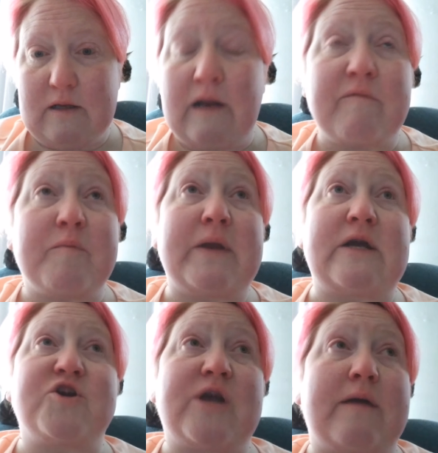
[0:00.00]
never
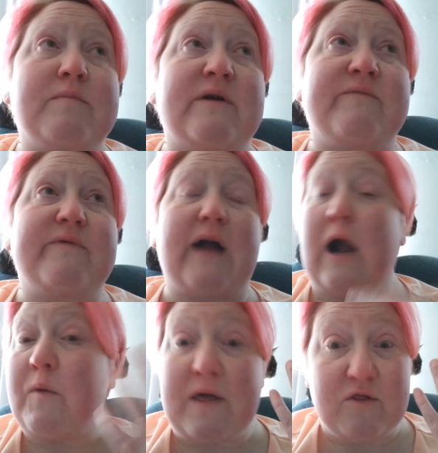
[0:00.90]
be ashamed of
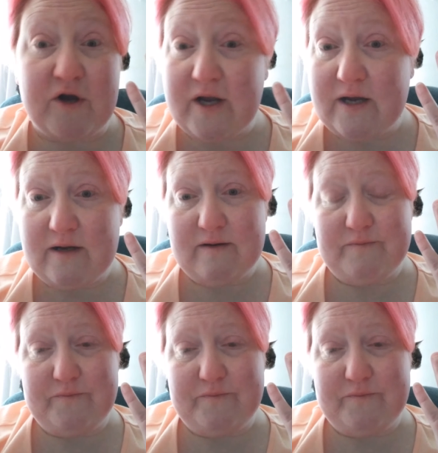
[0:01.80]
how I look